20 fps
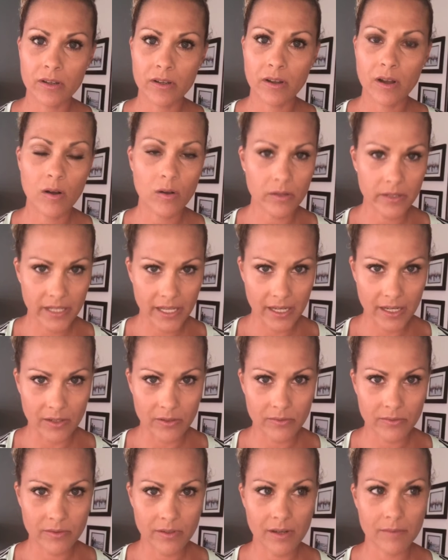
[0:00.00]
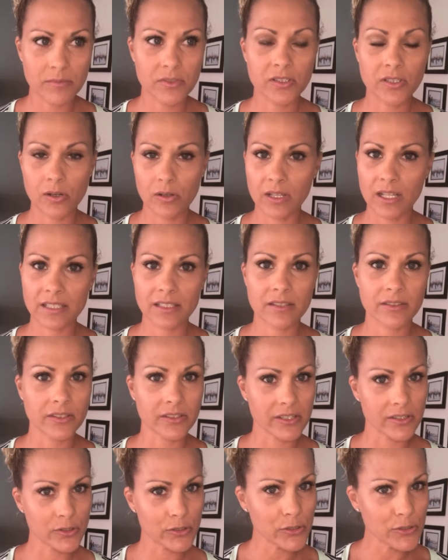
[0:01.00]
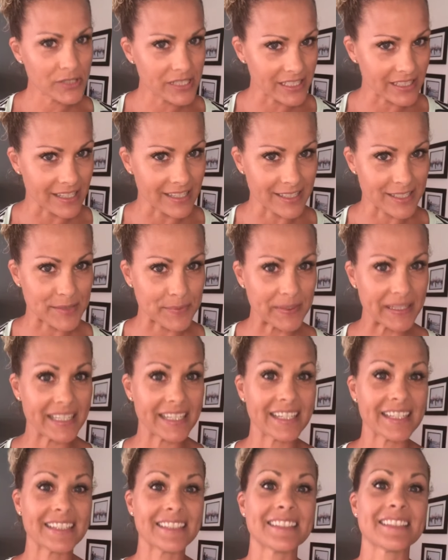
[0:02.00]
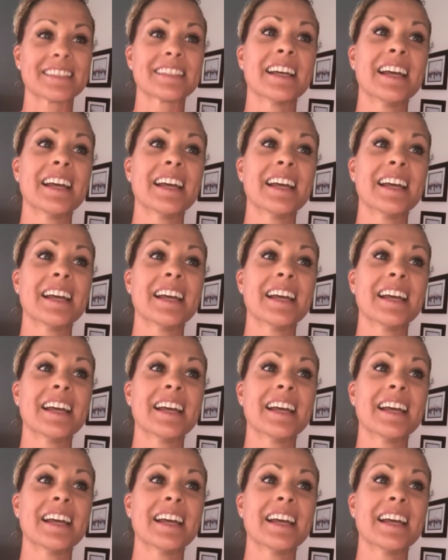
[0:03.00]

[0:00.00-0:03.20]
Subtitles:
holy cow, I'm so glad that they're introducing these because